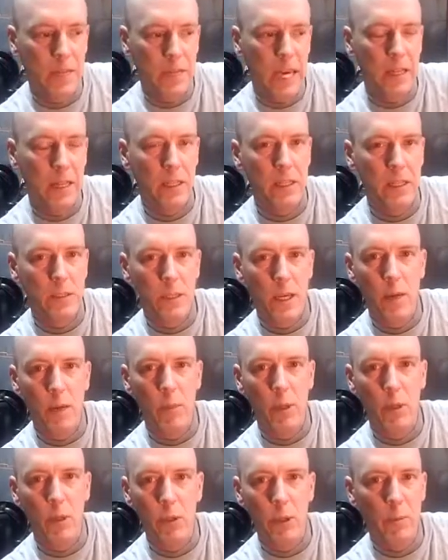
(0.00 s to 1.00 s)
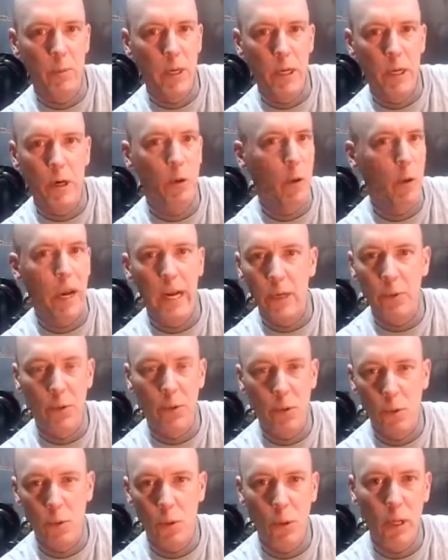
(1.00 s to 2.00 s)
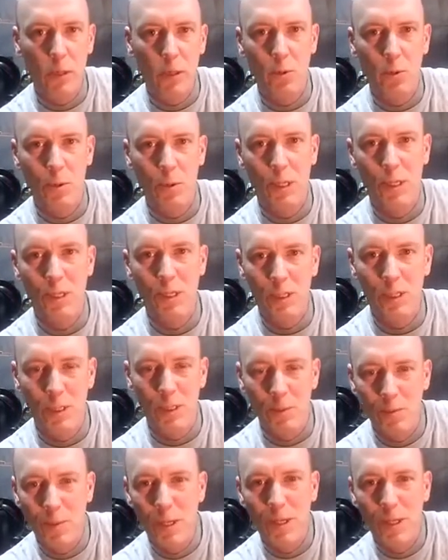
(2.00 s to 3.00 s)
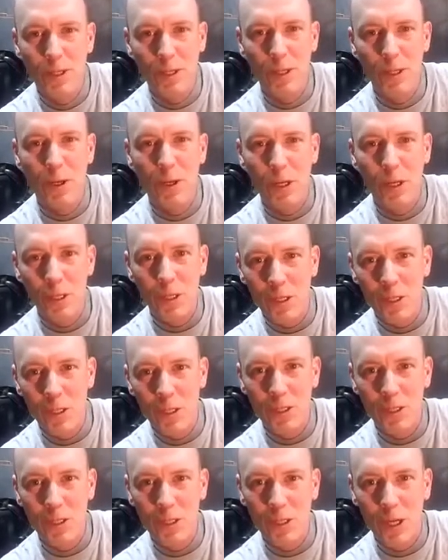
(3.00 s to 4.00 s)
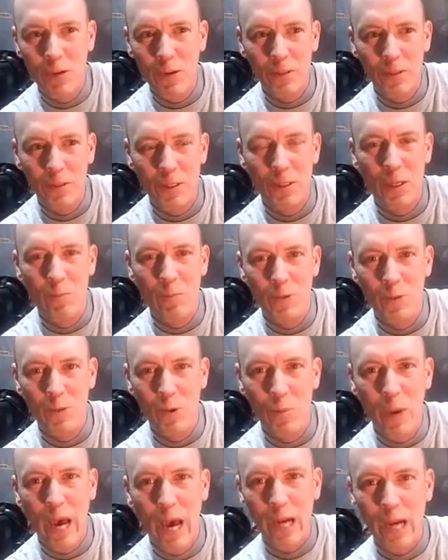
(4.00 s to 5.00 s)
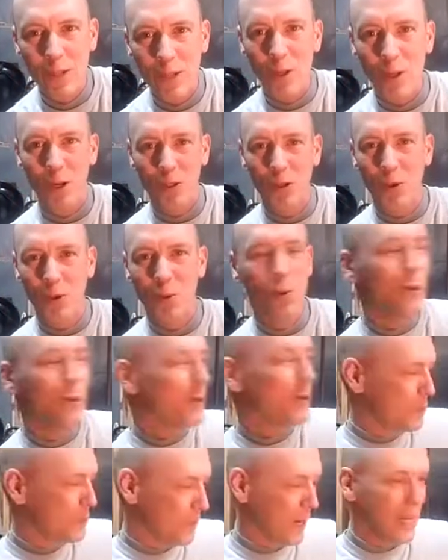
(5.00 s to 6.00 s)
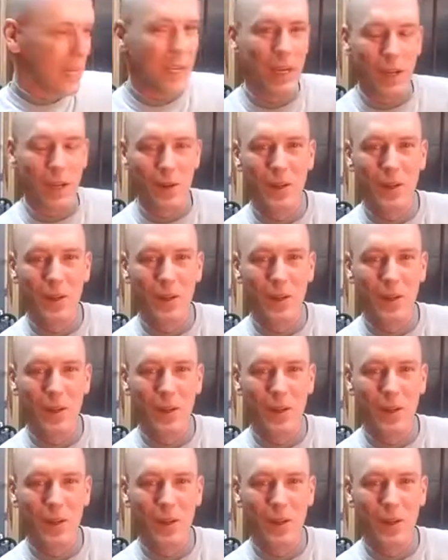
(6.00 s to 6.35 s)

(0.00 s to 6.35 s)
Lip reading: Sadly, as I build them, they go right out the door. I don't get to sit on any of this stuff since I'm so backlogged on orders right now.